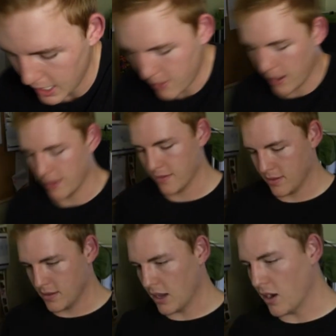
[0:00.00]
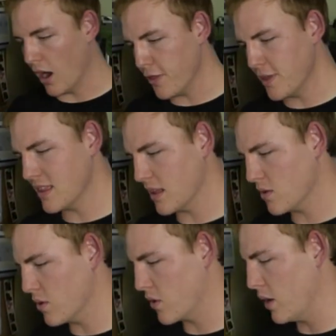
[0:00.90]
Anyway, so I think
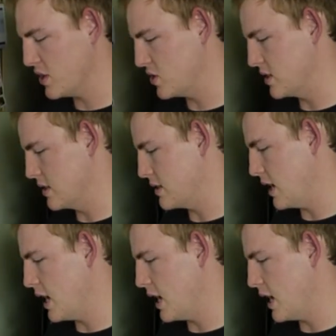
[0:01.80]
that's all the questions.